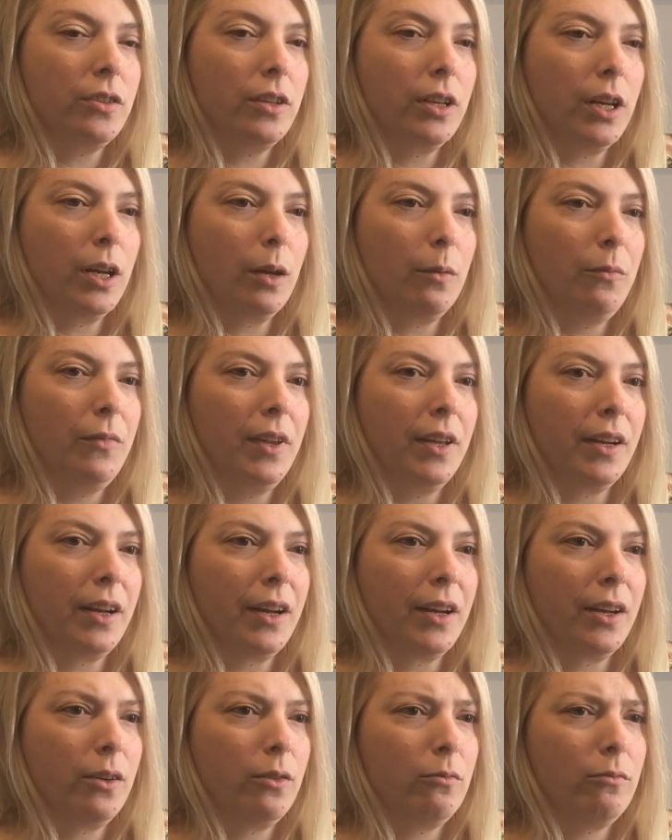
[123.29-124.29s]
that
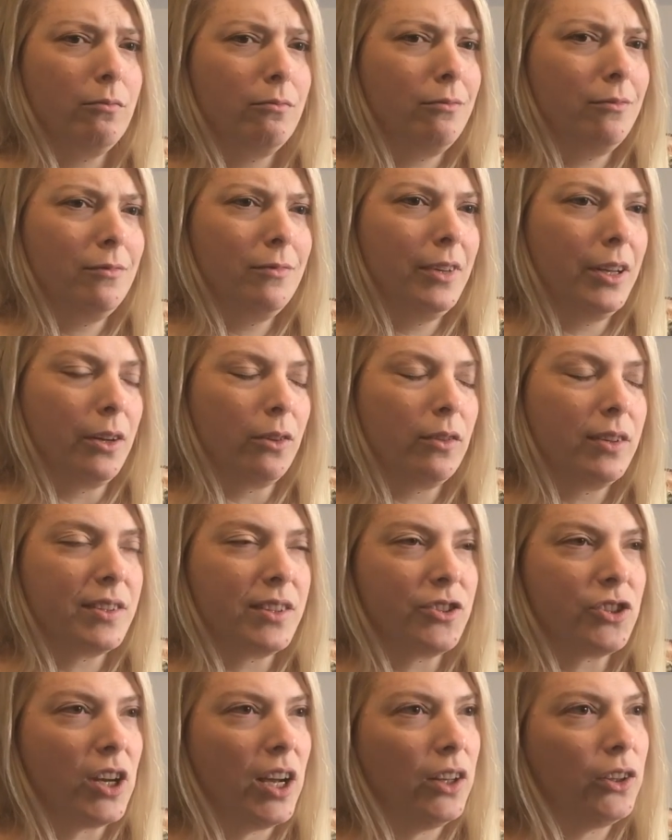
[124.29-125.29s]
I, as
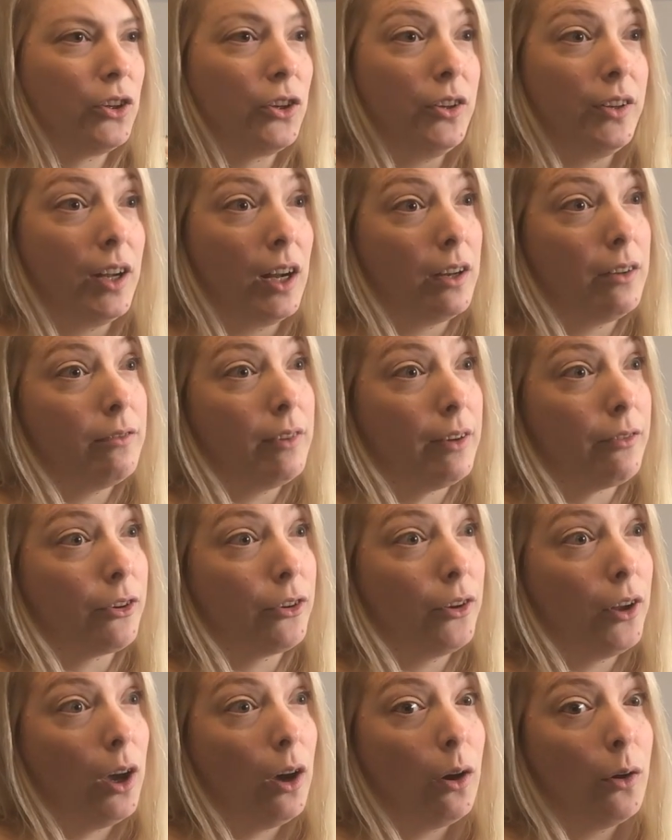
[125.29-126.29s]
a child could not have ever
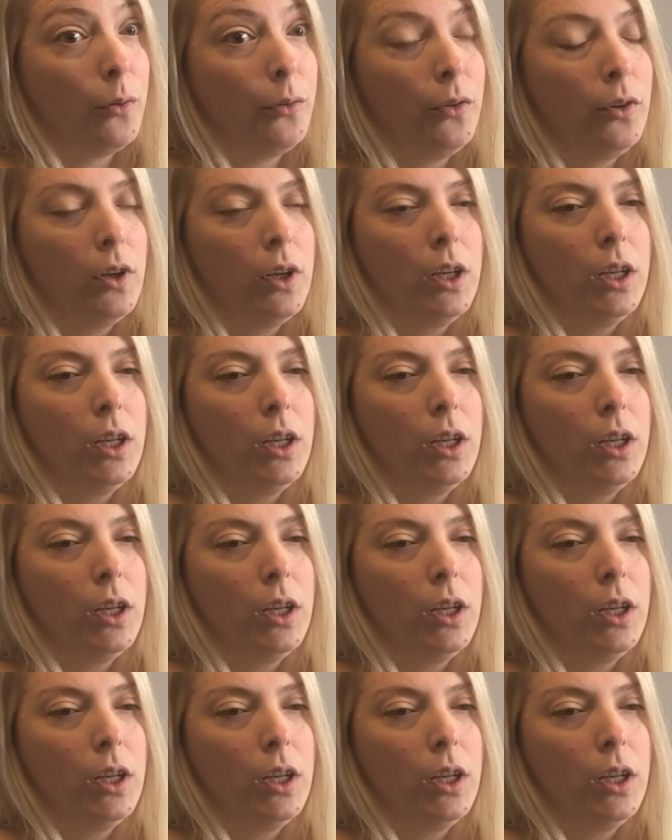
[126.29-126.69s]
known.